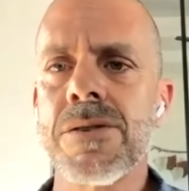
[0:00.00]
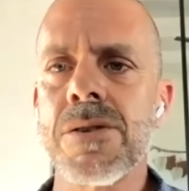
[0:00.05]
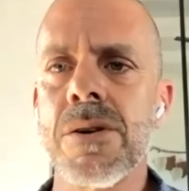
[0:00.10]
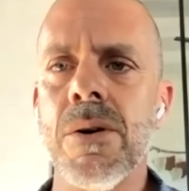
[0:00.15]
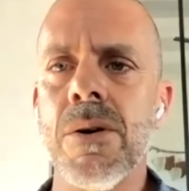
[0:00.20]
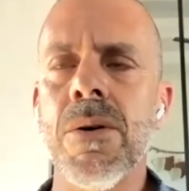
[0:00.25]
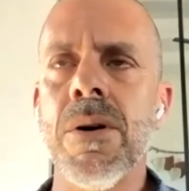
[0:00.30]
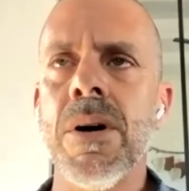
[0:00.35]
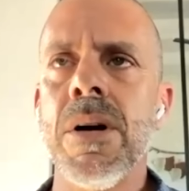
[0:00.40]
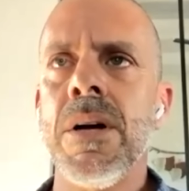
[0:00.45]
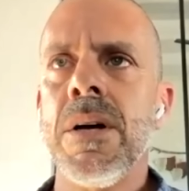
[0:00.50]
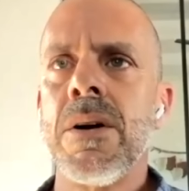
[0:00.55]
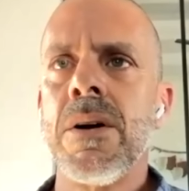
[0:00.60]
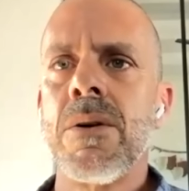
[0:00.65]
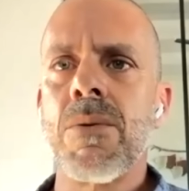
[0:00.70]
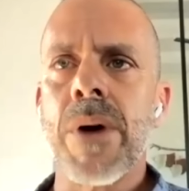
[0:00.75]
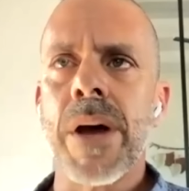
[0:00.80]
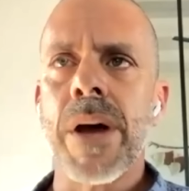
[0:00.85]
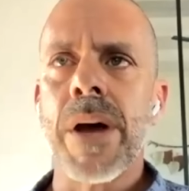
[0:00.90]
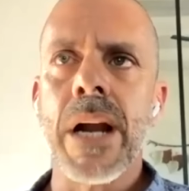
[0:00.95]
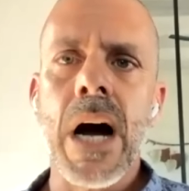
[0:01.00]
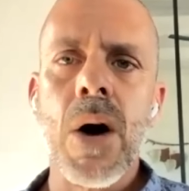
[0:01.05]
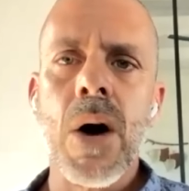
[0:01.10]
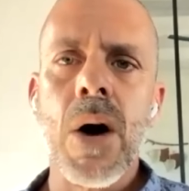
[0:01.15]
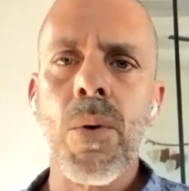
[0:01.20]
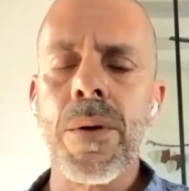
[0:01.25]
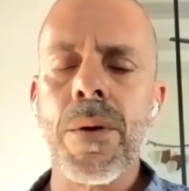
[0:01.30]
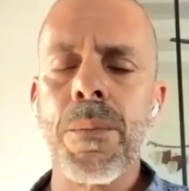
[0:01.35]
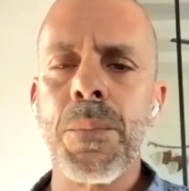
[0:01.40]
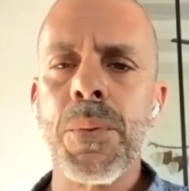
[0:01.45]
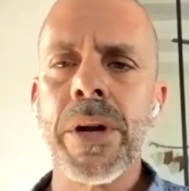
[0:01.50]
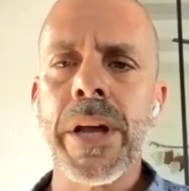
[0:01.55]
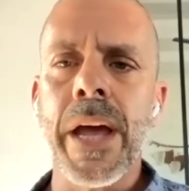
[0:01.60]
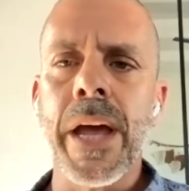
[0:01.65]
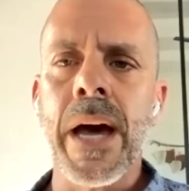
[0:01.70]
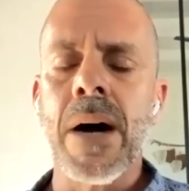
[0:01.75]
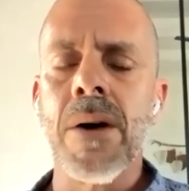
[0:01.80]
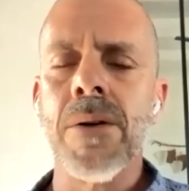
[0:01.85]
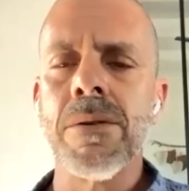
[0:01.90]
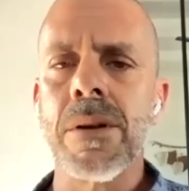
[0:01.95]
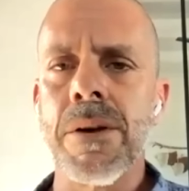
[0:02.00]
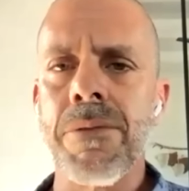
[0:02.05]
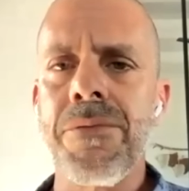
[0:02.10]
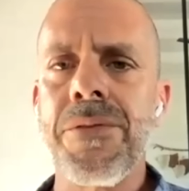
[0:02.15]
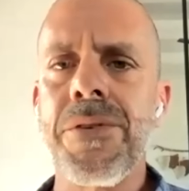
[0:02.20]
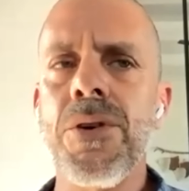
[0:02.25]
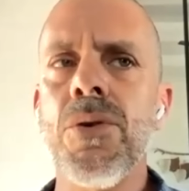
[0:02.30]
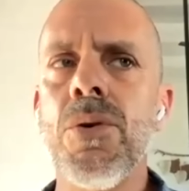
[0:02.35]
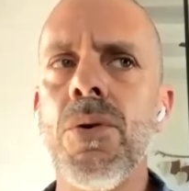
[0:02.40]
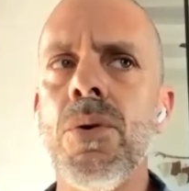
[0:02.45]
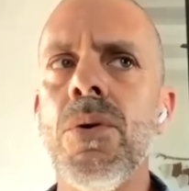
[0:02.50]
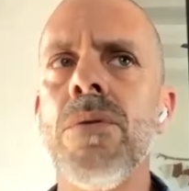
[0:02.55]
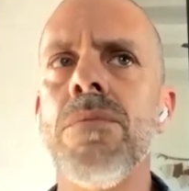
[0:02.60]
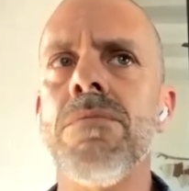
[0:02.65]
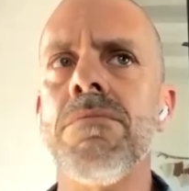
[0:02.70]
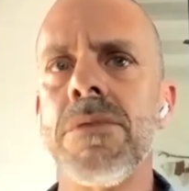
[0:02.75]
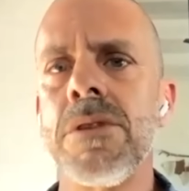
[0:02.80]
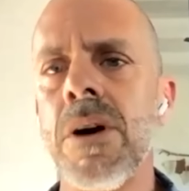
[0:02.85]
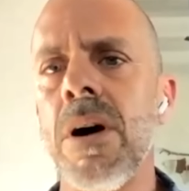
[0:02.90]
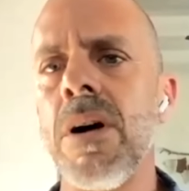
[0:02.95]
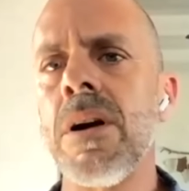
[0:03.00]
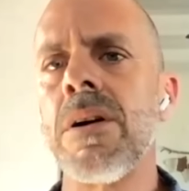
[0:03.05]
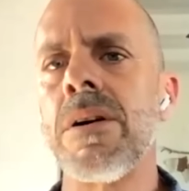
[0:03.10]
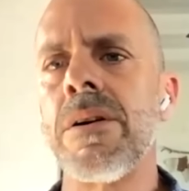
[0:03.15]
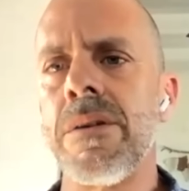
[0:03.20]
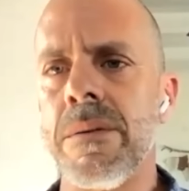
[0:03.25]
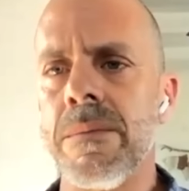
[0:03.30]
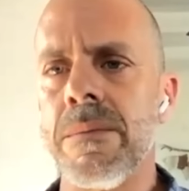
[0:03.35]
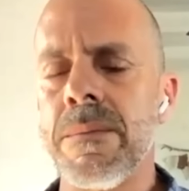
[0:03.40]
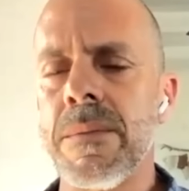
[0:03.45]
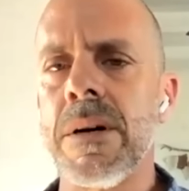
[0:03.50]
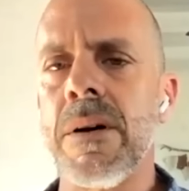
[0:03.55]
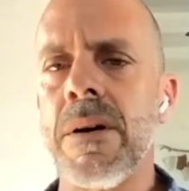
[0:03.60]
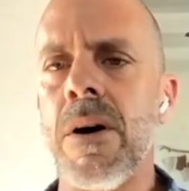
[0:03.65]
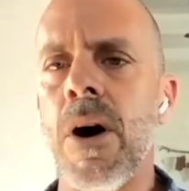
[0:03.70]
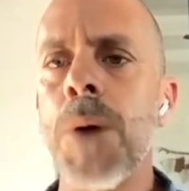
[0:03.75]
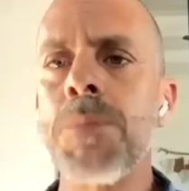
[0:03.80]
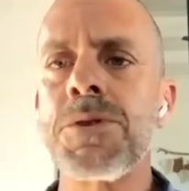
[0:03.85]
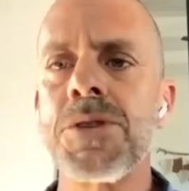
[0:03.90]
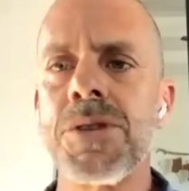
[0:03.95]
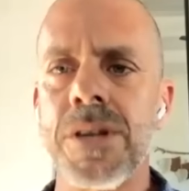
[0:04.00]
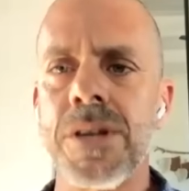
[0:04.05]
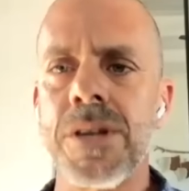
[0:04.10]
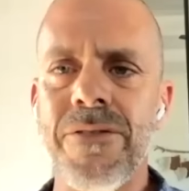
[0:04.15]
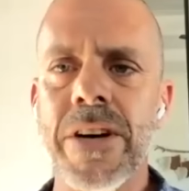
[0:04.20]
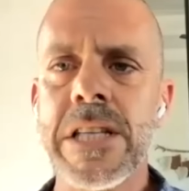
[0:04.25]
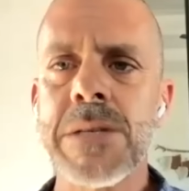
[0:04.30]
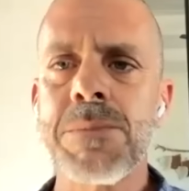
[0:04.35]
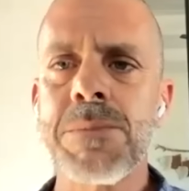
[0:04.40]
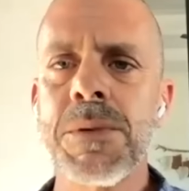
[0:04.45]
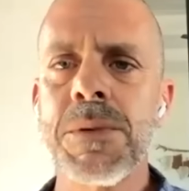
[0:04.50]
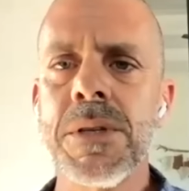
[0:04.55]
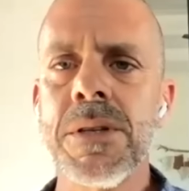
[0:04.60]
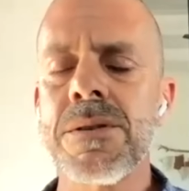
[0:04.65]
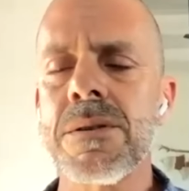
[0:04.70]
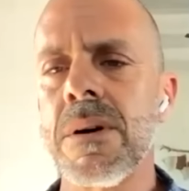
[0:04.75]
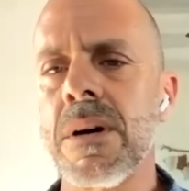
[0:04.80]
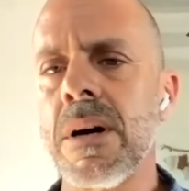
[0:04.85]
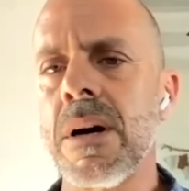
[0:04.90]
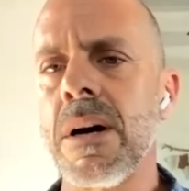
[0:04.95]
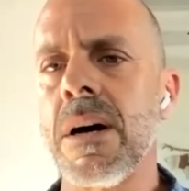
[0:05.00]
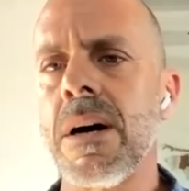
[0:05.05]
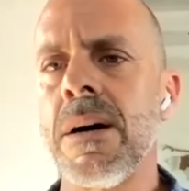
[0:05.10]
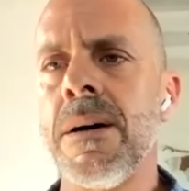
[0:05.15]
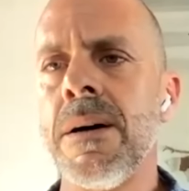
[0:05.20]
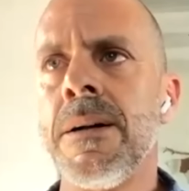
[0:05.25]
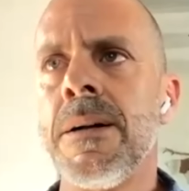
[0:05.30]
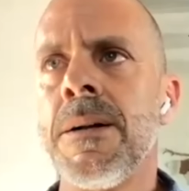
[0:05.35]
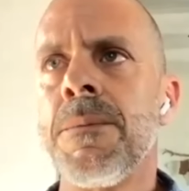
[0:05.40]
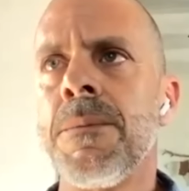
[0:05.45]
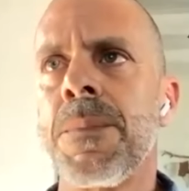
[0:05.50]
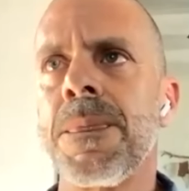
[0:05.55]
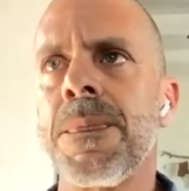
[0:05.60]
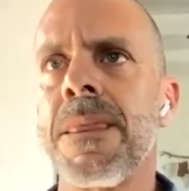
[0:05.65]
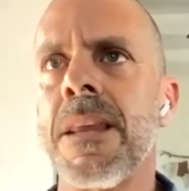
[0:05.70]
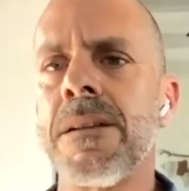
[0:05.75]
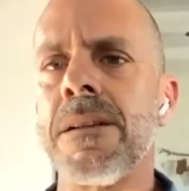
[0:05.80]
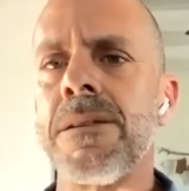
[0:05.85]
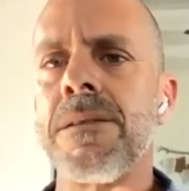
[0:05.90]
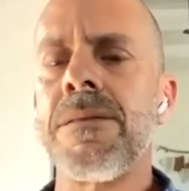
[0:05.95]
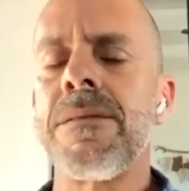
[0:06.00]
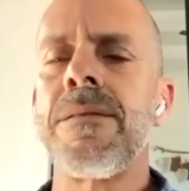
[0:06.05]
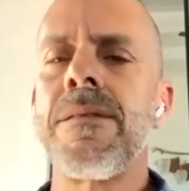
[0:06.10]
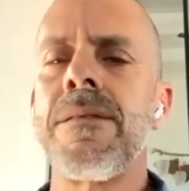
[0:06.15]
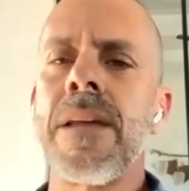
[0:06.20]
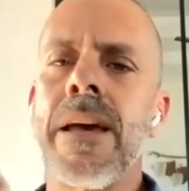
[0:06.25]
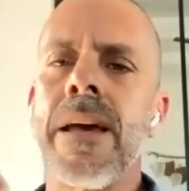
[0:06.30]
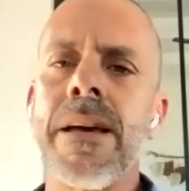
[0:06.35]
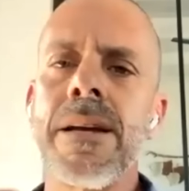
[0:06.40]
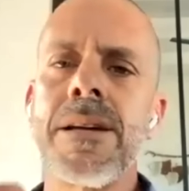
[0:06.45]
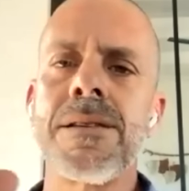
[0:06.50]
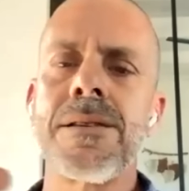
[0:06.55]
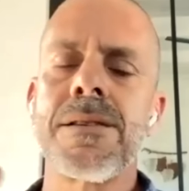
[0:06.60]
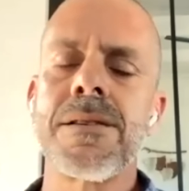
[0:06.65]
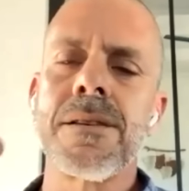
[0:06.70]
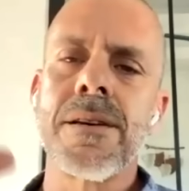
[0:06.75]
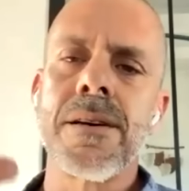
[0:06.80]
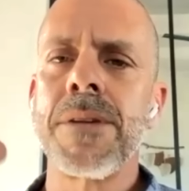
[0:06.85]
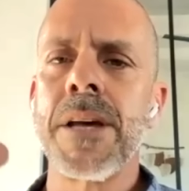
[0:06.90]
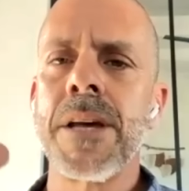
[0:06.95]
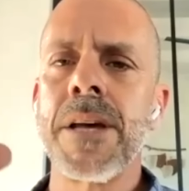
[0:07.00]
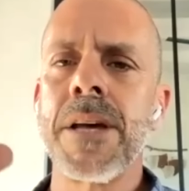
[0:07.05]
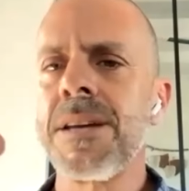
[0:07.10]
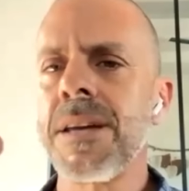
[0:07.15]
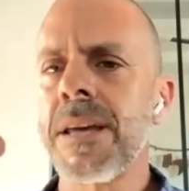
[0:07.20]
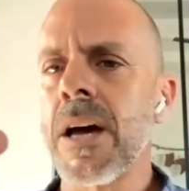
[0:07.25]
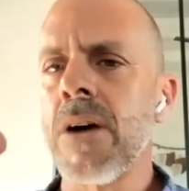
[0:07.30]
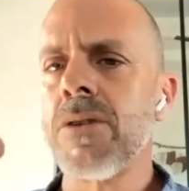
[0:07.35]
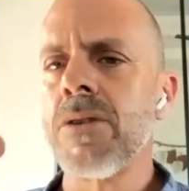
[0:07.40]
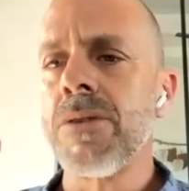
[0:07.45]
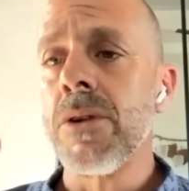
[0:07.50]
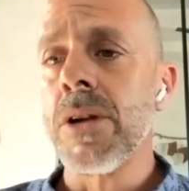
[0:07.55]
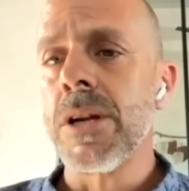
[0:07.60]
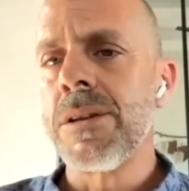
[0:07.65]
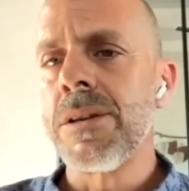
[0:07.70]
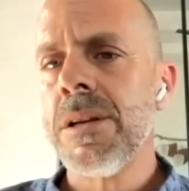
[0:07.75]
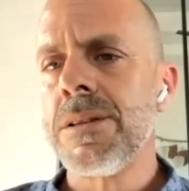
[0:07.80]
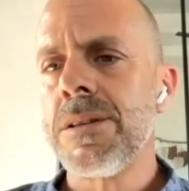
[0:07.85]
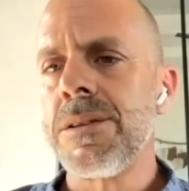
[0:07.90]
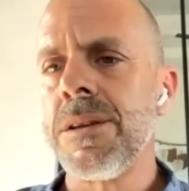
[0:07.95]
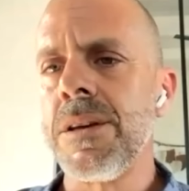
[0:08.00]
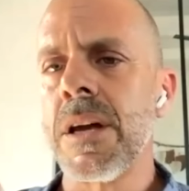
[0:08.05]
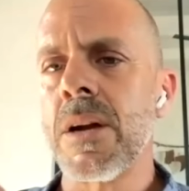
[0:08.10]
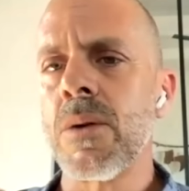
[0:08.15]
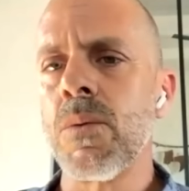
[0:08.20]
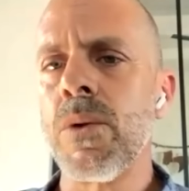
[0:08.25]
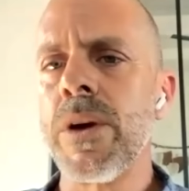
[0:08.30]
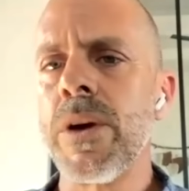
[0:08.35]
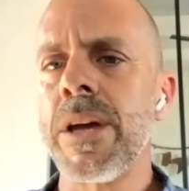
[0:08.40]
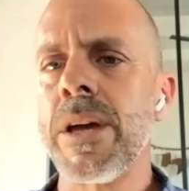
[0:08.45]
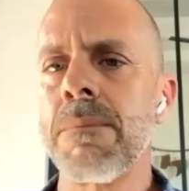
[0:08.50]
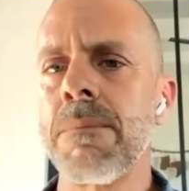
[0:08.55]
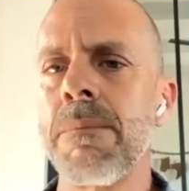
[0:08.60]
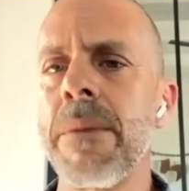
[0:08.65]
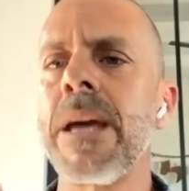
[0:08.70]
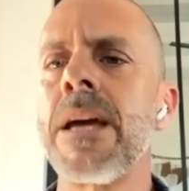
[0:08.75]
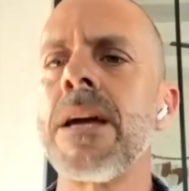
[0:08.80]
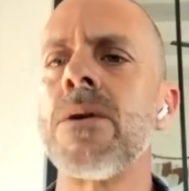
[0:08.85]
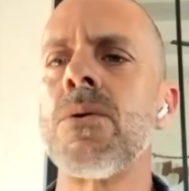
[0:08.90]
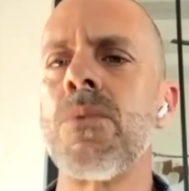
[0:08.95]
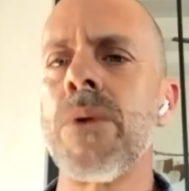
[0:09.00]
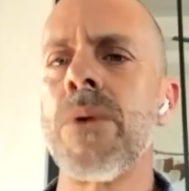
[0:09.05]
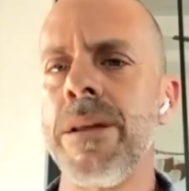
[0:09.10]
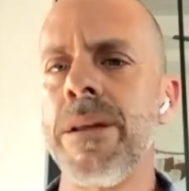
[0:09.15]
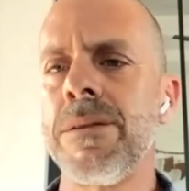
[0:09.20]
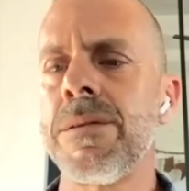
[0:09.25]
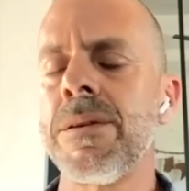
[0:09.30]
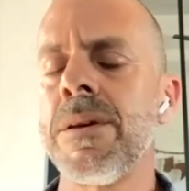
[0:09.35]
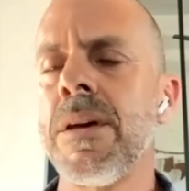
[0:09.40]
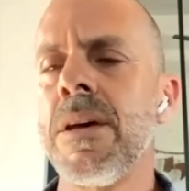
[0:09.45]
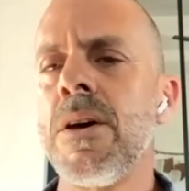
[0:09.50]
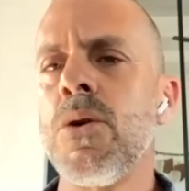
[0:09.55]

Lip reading: So right now we're putting out a few dollar option investments that takes into account the volatility, and we can make a rate